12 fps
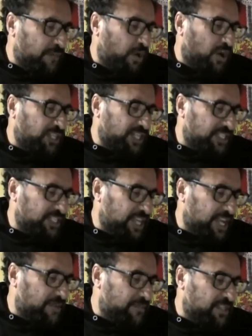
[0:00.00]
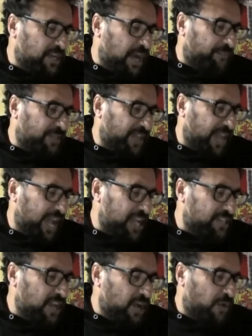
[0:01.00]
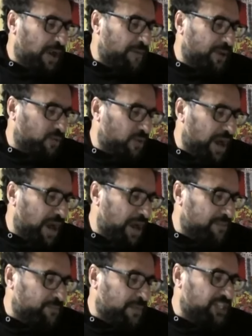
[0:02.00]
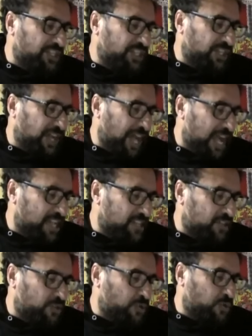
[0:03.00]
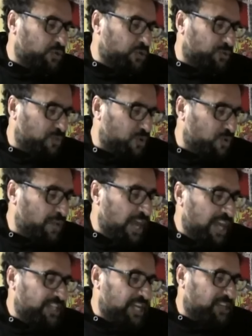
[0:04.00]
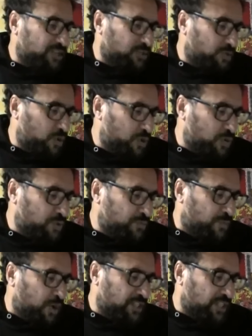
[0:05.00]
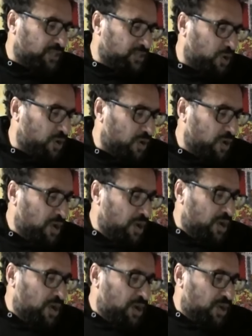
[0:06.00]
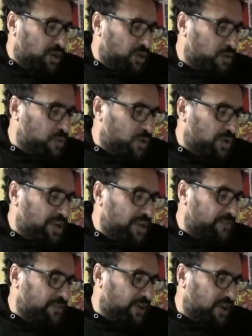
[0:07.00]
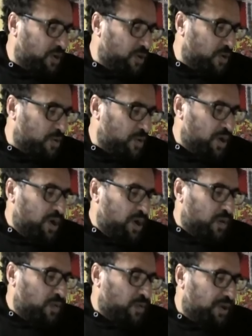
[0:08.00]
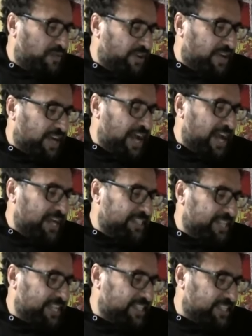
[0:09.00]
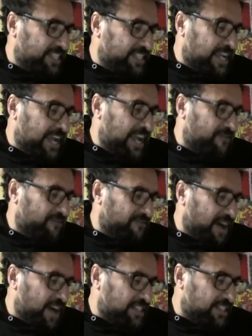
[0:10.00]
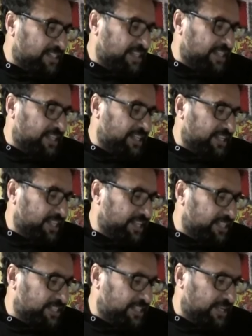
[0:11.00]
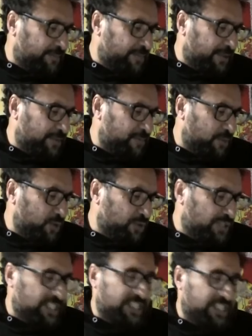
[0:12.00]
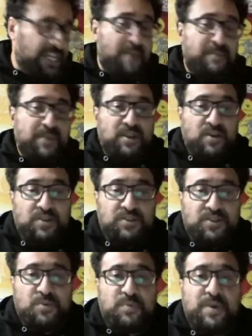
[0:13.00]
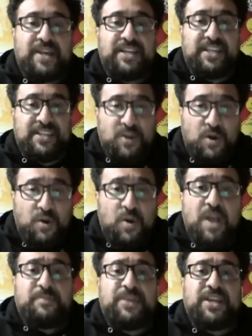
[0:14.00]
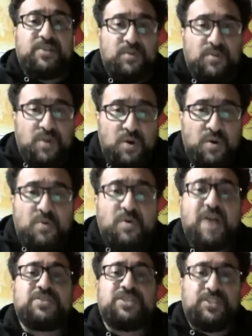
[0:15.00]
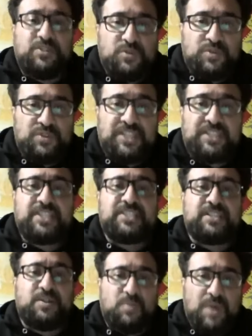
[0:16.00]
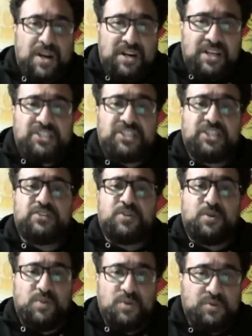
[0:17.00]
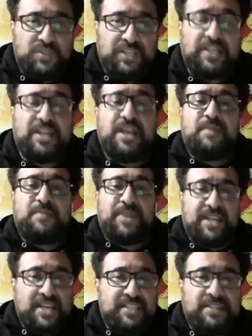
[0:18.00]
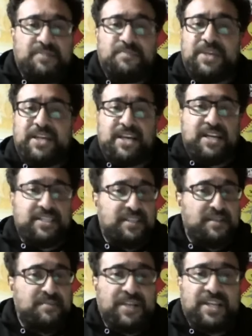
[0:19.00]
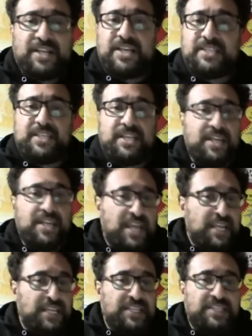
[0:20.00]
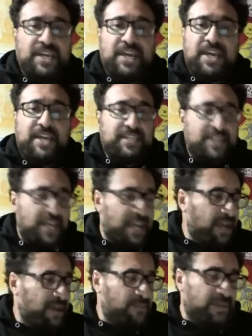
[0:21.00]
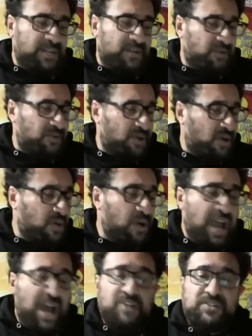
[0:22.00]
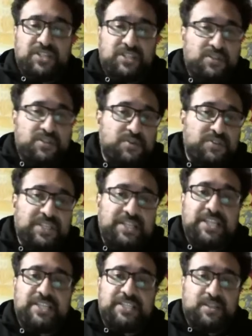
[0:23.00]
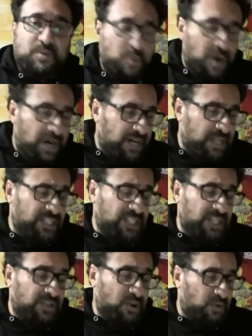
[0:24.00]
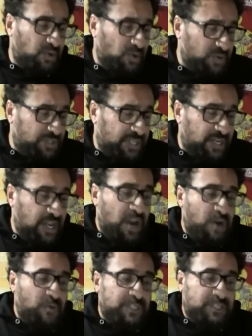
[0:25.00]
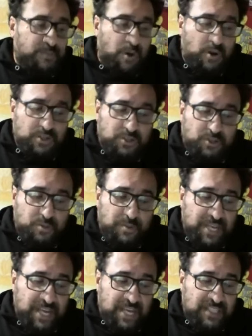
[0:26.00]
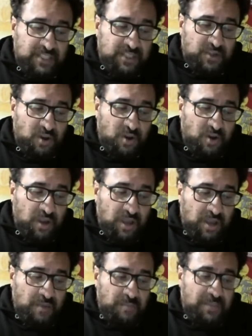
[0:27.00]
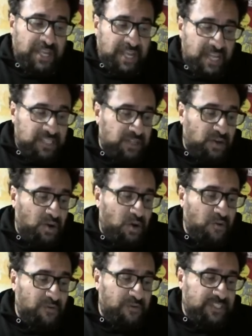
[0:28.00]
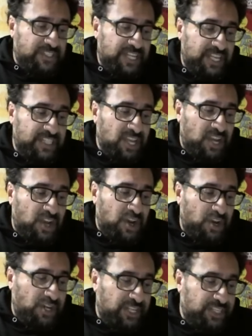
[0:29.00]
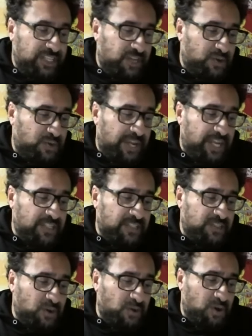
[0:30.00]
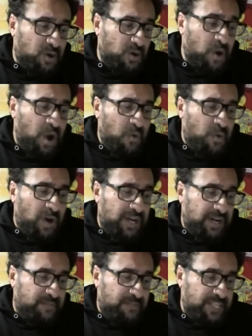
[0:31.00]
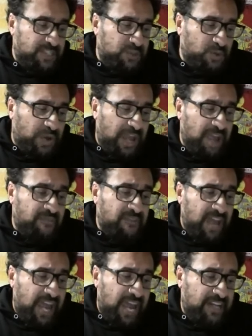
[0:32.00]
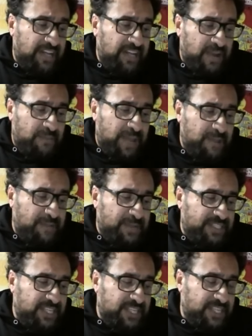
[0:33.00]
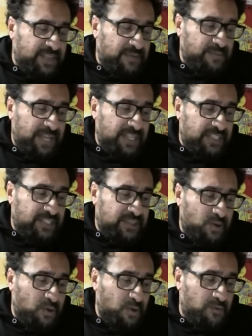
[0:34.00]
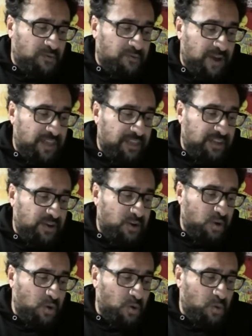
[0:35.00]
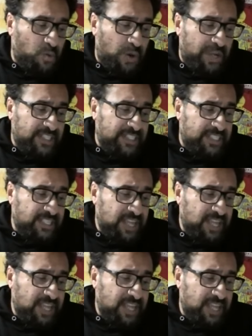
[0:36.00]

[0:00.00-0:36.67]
Plotting schemes, cupped hands, rhyming rhymes. Punchy lines too smooth, just cruise. Plotting show, you won't even know. One of a kind, takes a time, fast thinking kids, sleeping music, jamming on the radio. Me don't know how she does it, it's a wonder she don't lose it. Me cousin, me cousin, me cousin, yeah, yeah. Me don't know how she does it, it's a wonder she don't lose it. Response to me cousin's song. Me cousin overseas, earning degrees, don't know what it means to have 8 babies in the mix. No father, no wins.